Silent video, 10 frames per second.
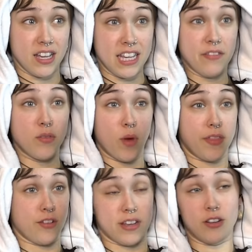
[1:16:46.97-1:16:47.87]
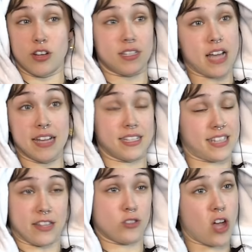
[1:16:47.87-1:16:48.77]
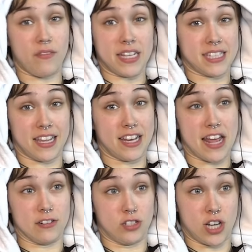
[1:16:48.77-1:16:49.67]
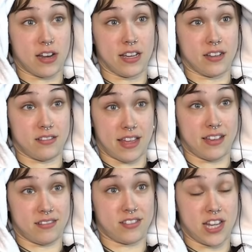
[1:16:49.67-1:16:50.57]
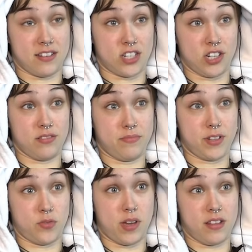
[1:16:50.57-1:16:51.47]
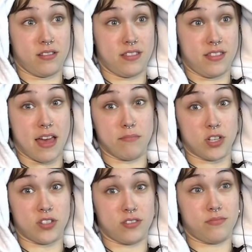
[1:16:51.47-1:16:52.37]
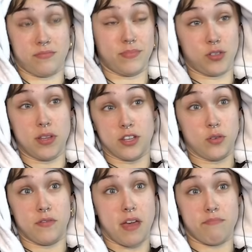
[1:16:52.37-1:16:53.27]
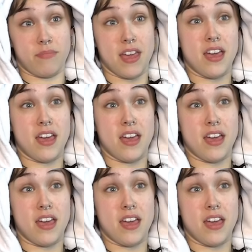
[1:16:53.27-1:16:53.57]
even when they're in their disguises like there's obviously an energetic like tension between them just between the two of them